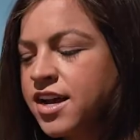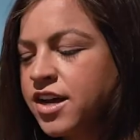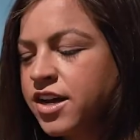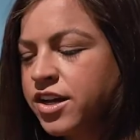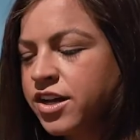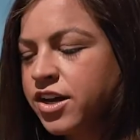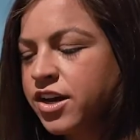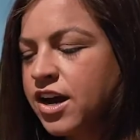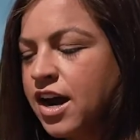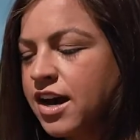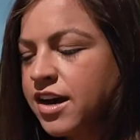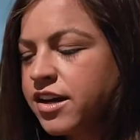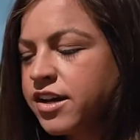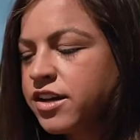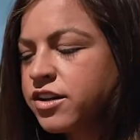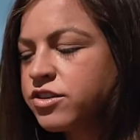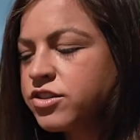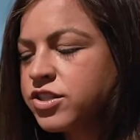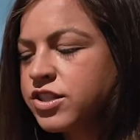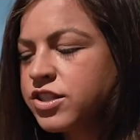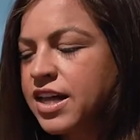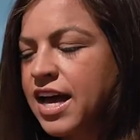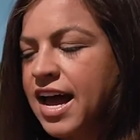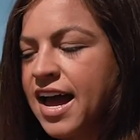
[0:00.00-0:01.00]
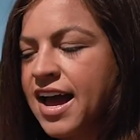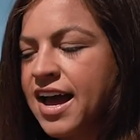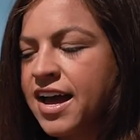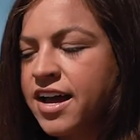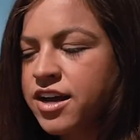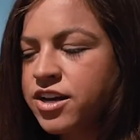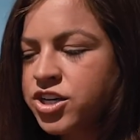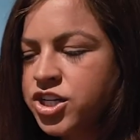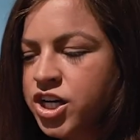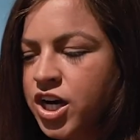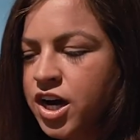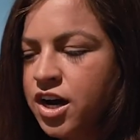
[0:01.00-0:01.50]
you kind of use the
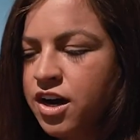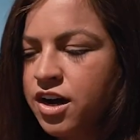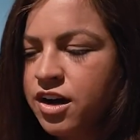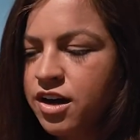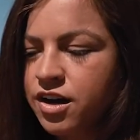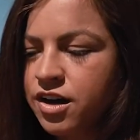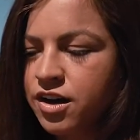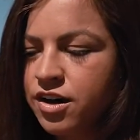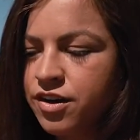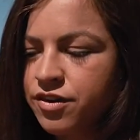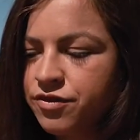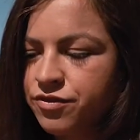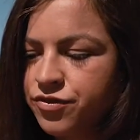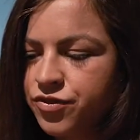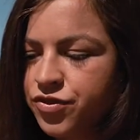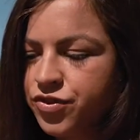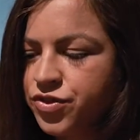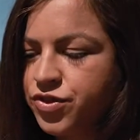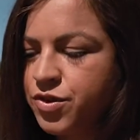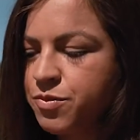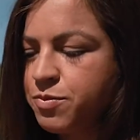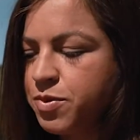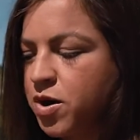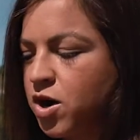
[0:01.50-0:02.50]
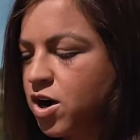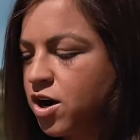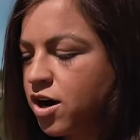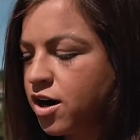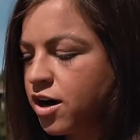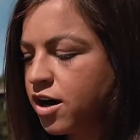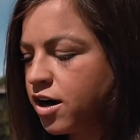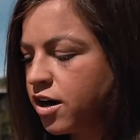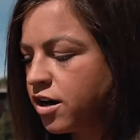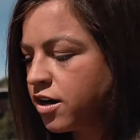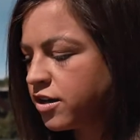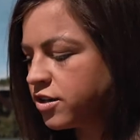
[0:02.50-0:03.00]
edge of the
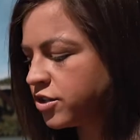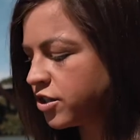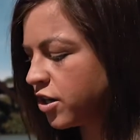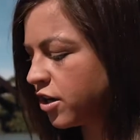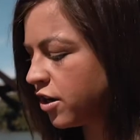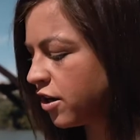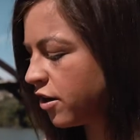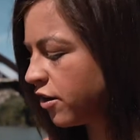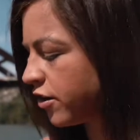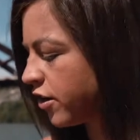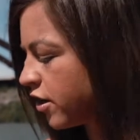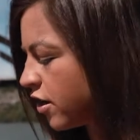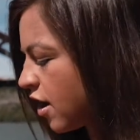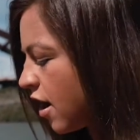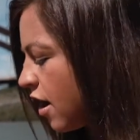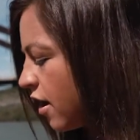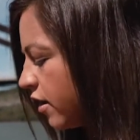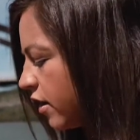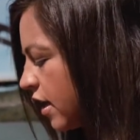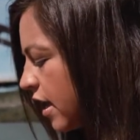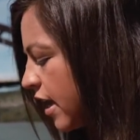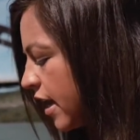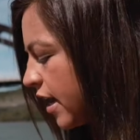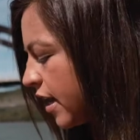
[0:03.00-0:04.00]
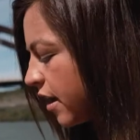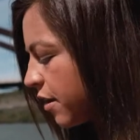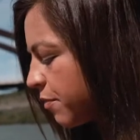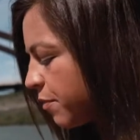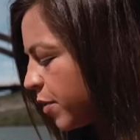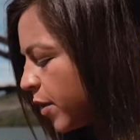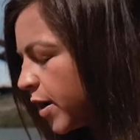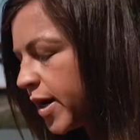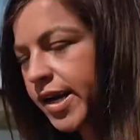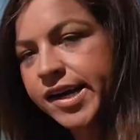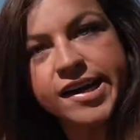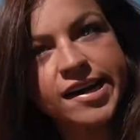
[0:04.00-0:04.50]
bar, so you're not like
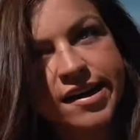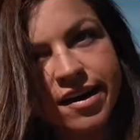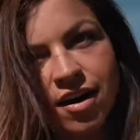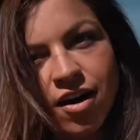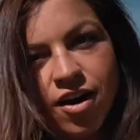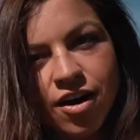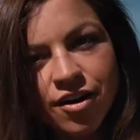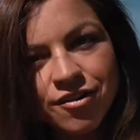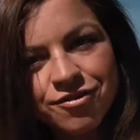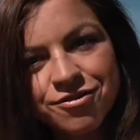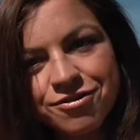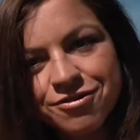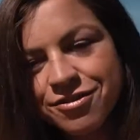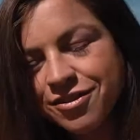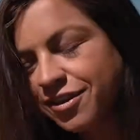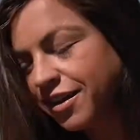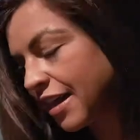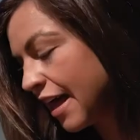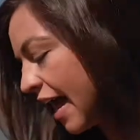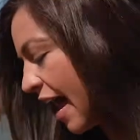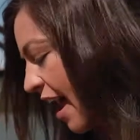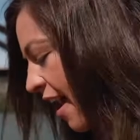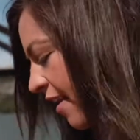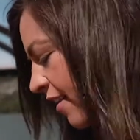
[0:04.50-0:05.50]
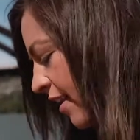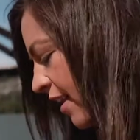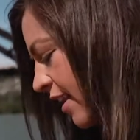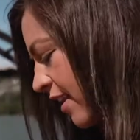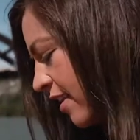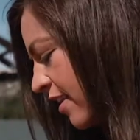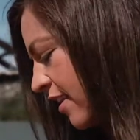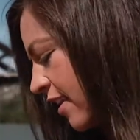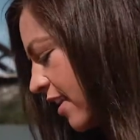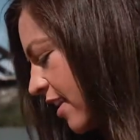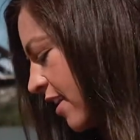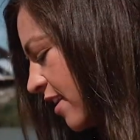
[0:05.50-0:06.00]
putting it on flat like
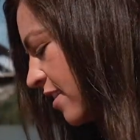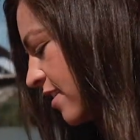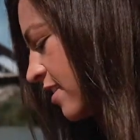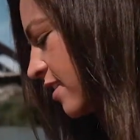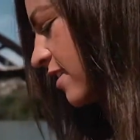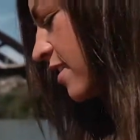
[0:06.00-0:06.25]
this.